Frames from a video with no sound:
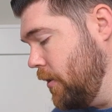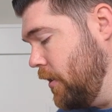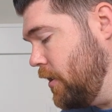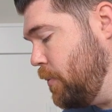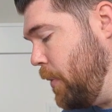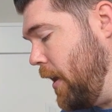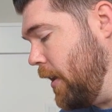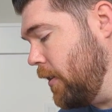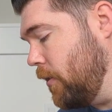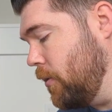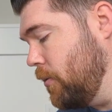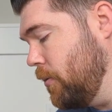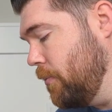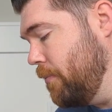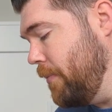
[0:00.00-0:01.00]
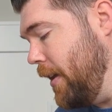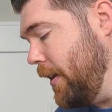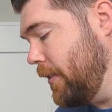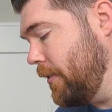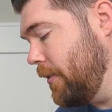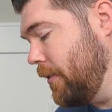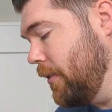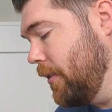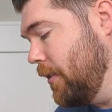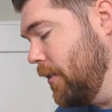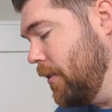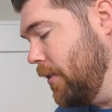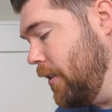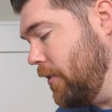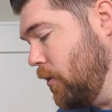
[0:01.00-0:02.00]
This piano makes
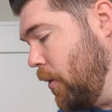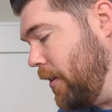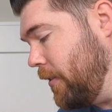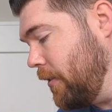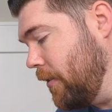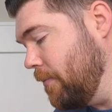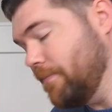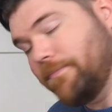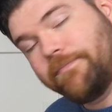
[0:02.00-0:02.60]
this noise.